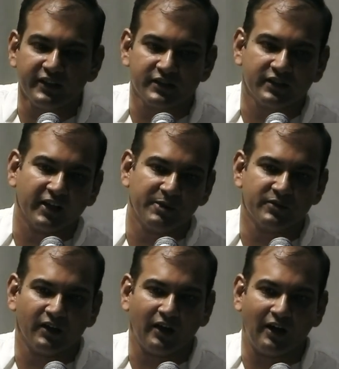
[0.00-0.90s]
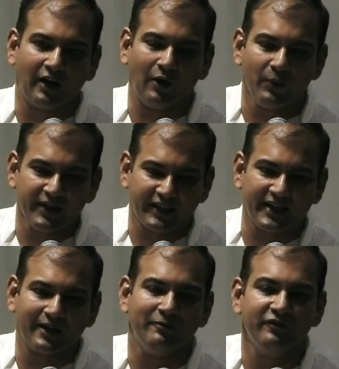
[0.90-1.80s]
describes how we
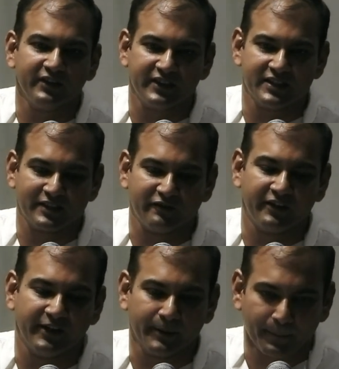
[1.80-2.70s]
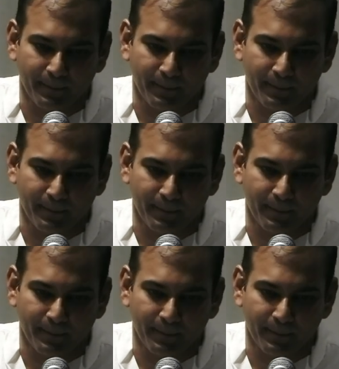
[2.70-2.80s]
take comfort in suffering.